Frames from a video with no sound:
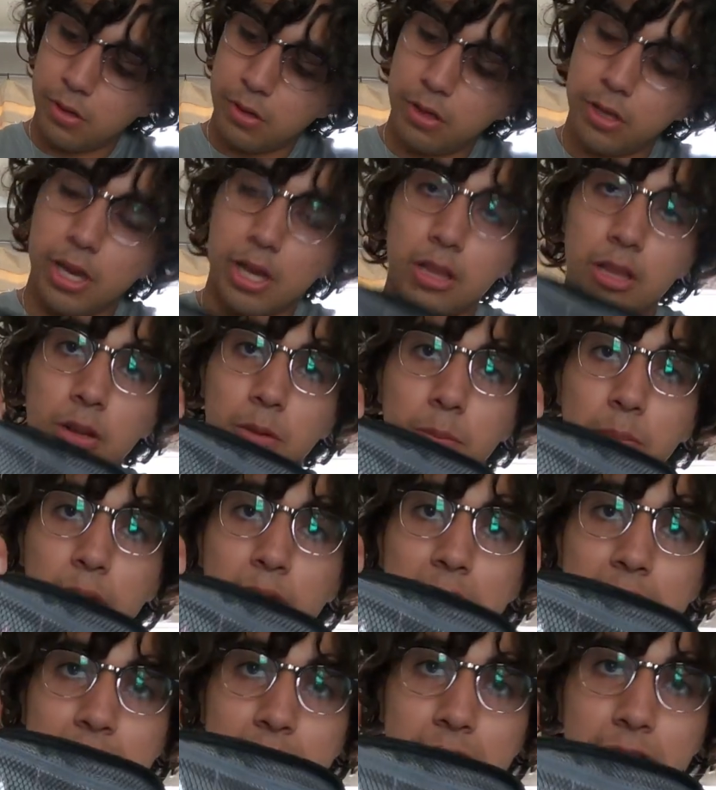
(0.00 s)
you got a little
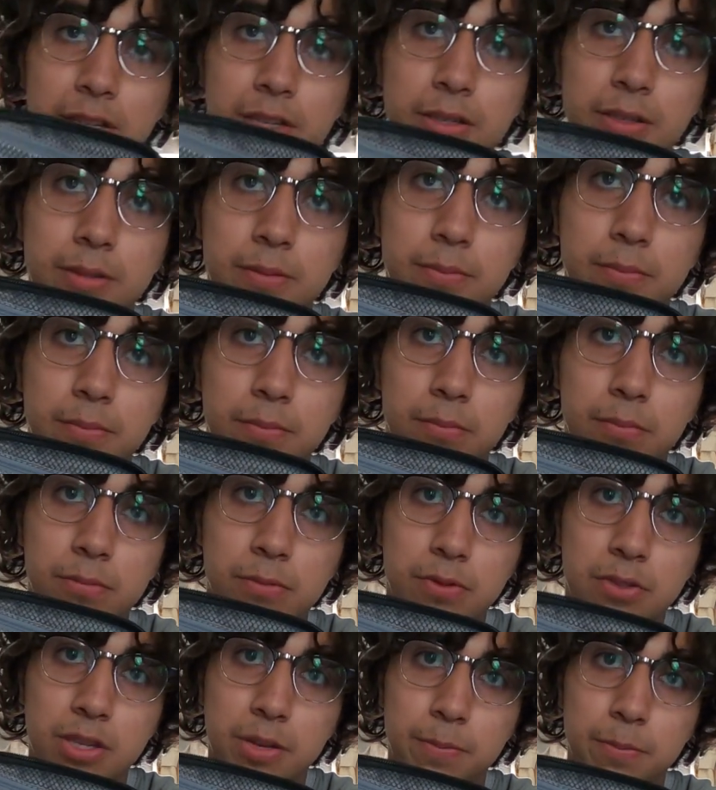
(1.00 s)
plastic
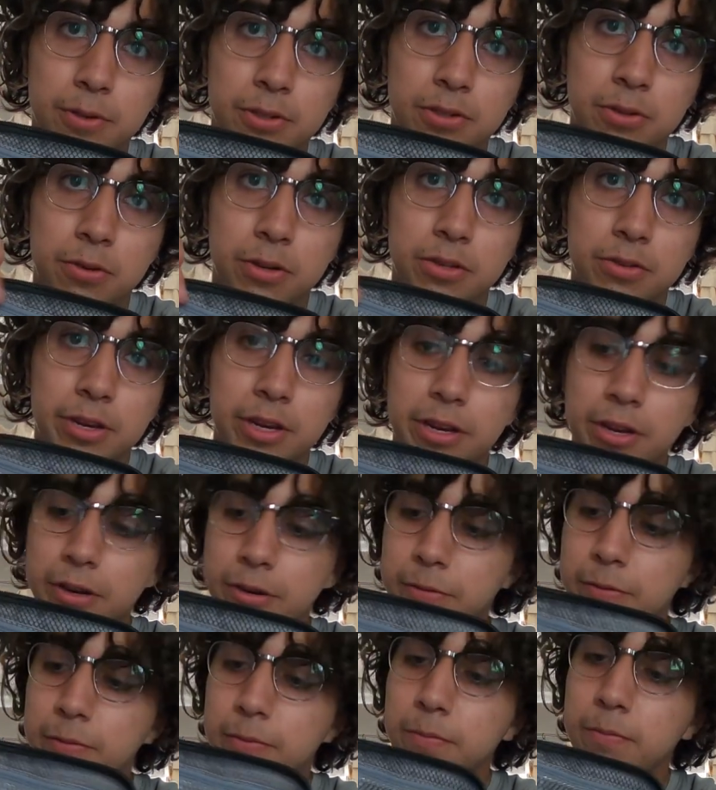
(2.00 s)
zipper storage right
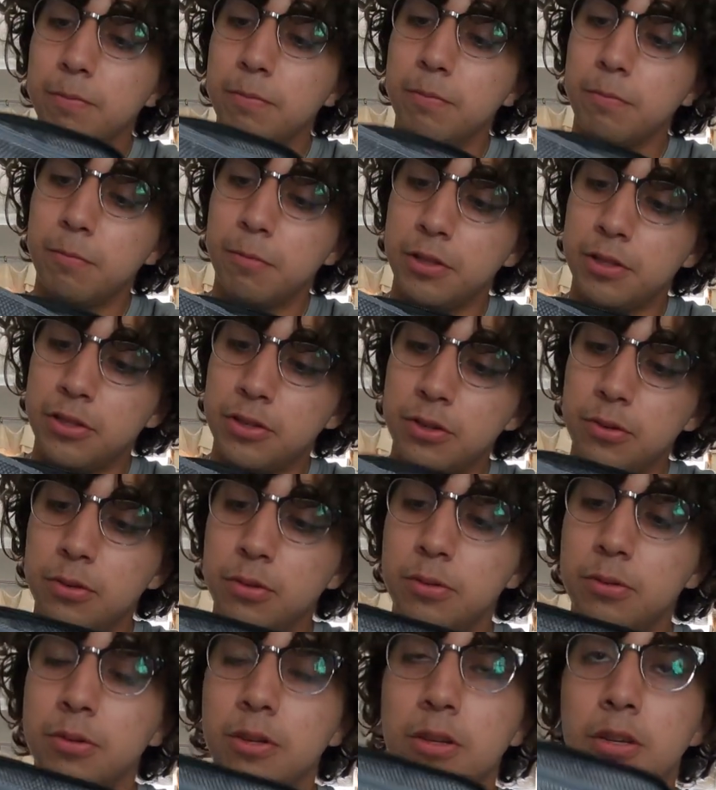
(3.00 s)
here with
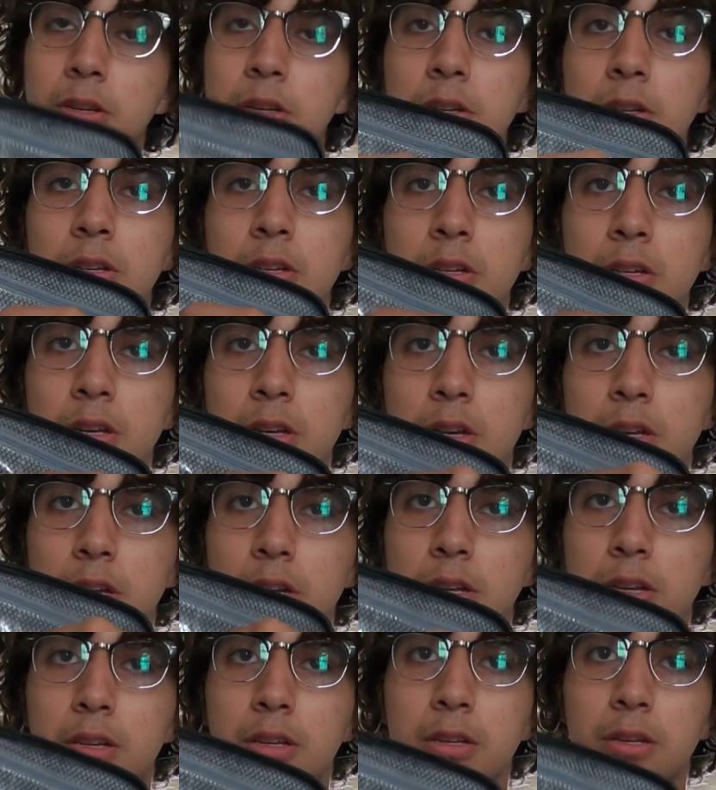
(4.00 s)
two
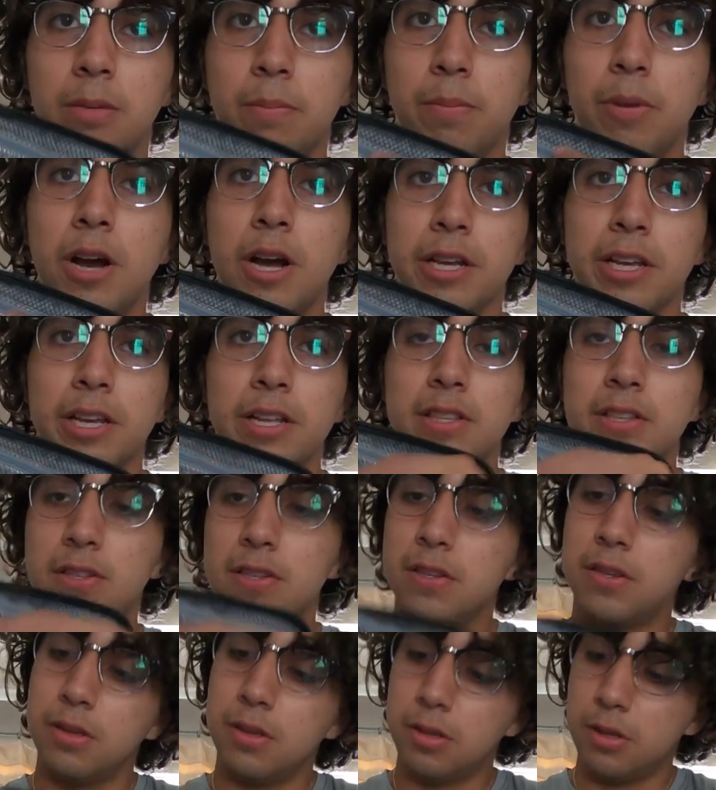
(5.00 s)

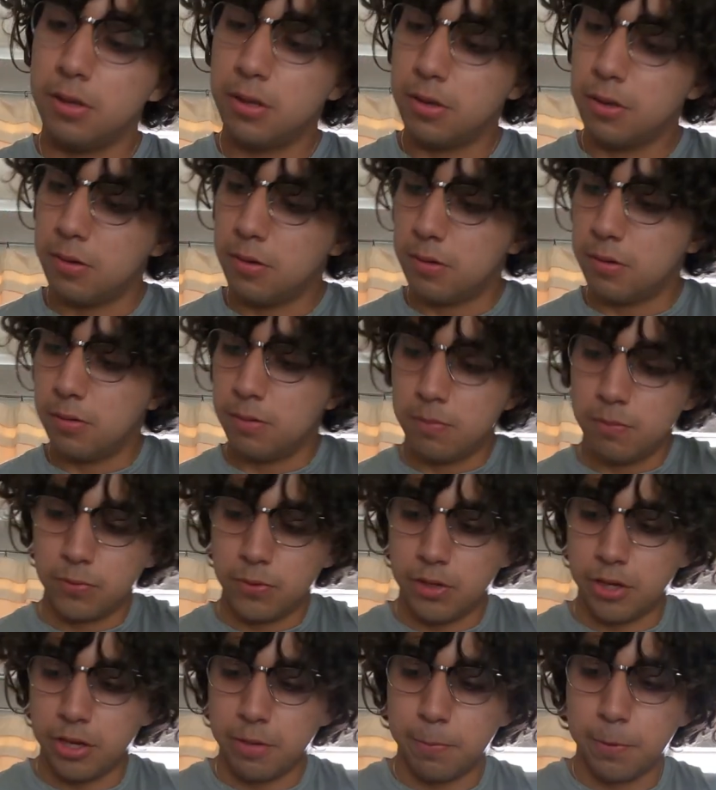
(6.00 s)
pockets,
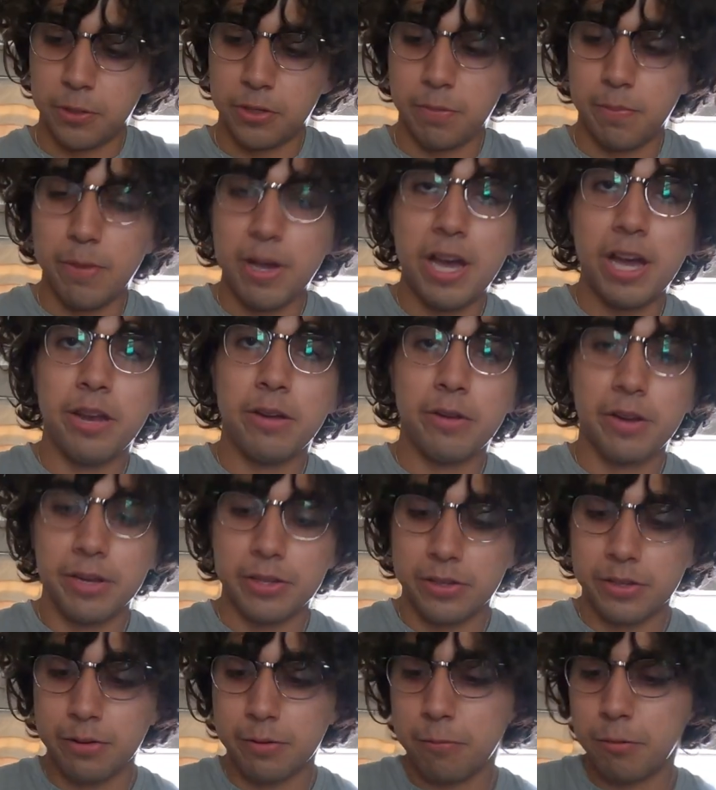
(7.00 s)
so you can put your
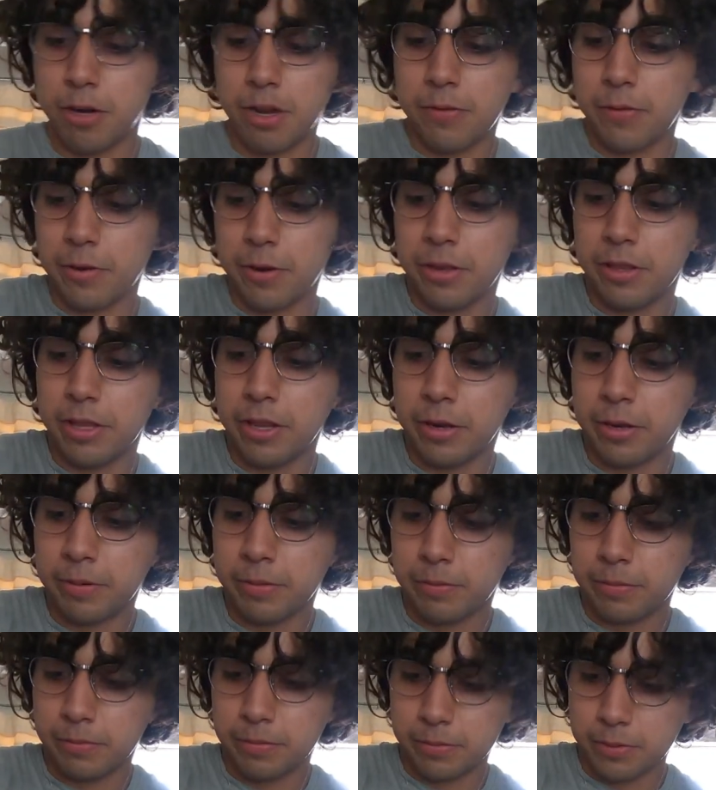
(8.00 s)
batteries or whatever in there.
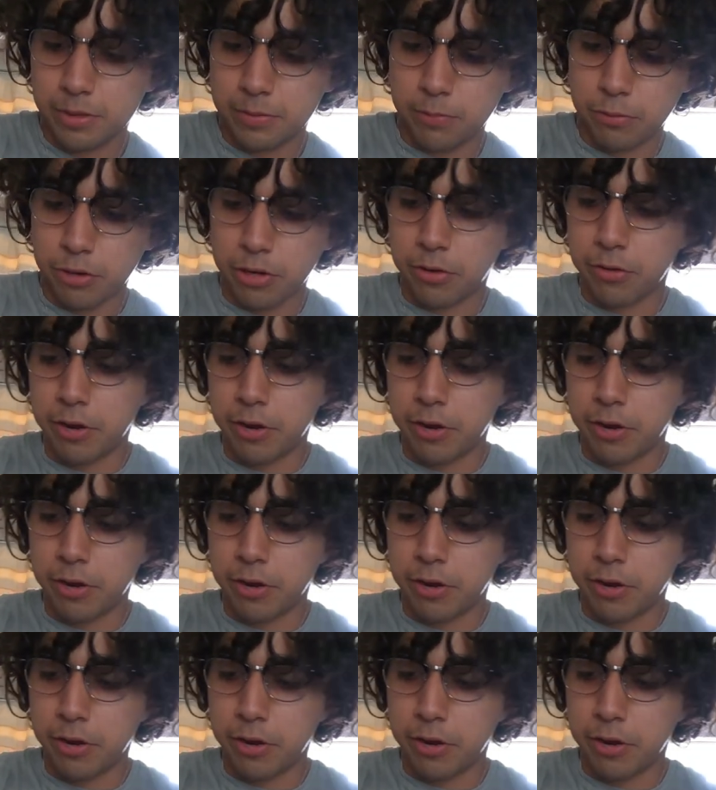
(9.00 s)
It's pretty